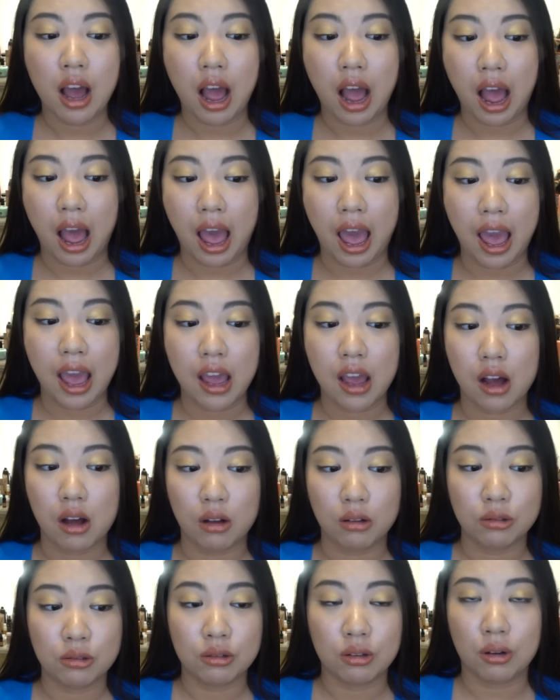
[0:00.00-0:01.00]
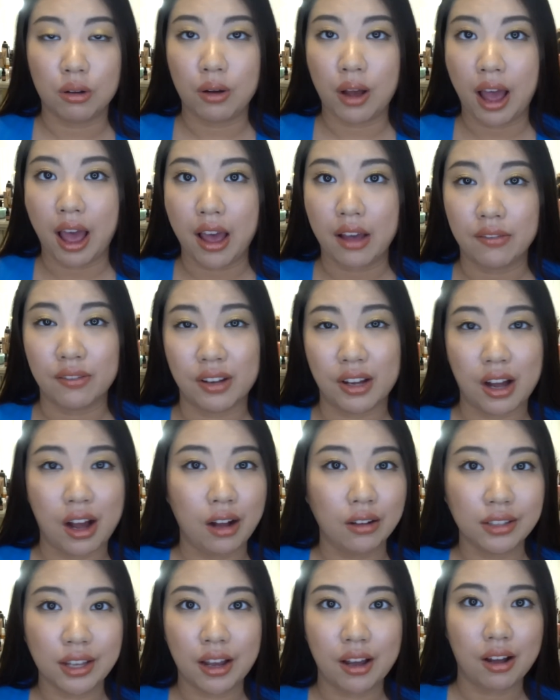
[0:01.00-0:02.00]
I also have an
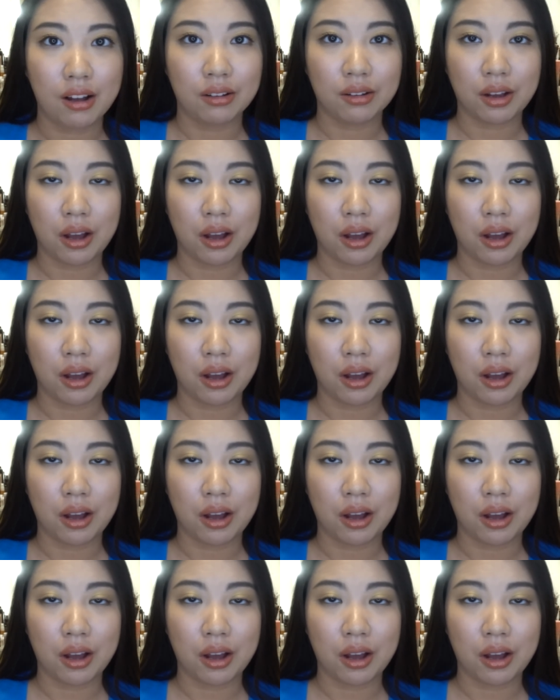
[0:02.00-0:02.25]
alcohol